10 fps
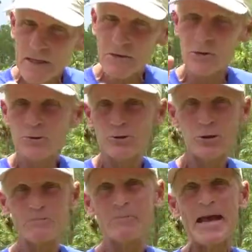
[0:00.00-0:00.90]
you
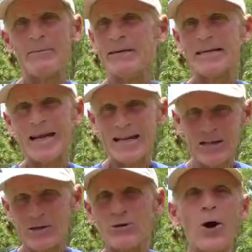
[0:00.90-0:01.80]
should be able to get
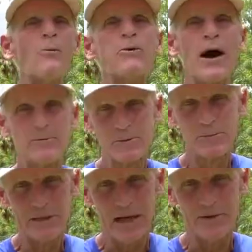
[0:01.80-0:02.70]
it no
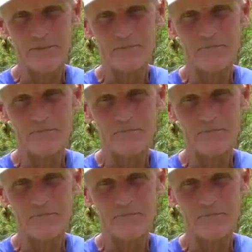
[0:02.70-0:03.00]
problems now.